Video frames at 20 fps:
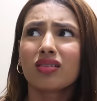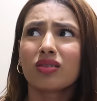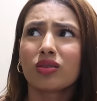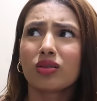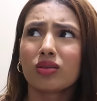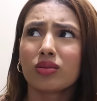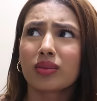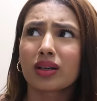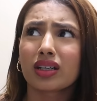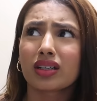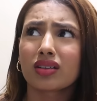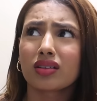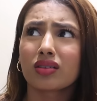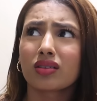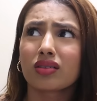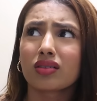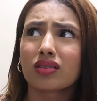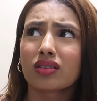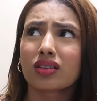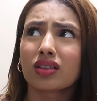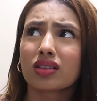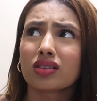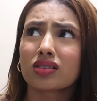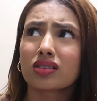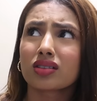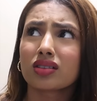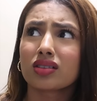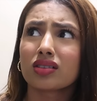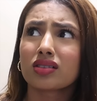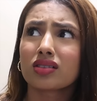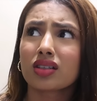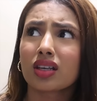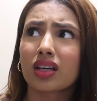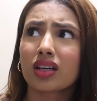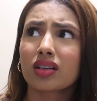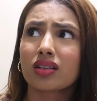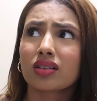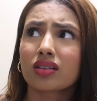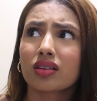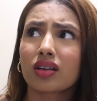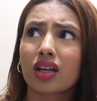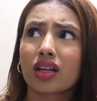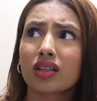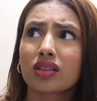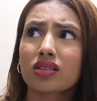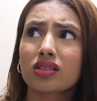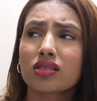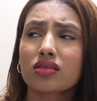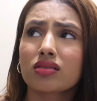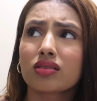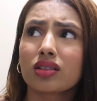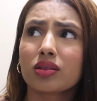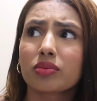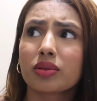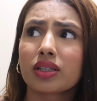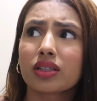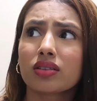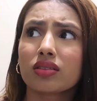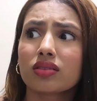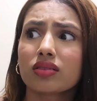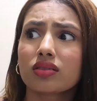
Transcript: Oh my god, there's an insect and it's really big.